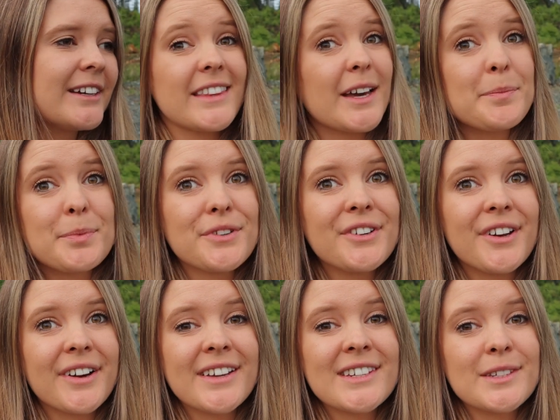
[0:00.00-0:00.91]
That
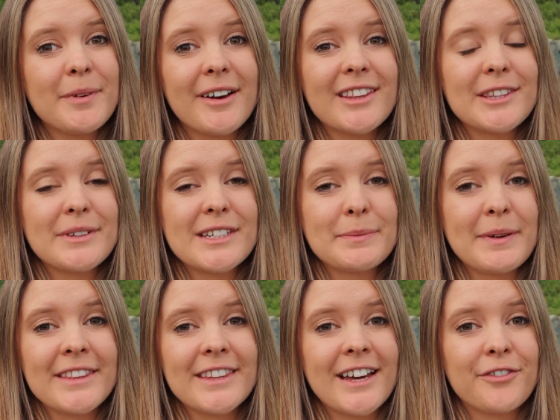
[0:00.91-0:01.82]
boondocking spot that we
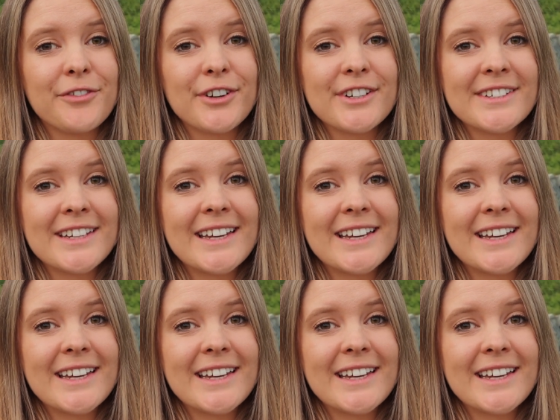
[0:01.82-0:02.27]
spent that first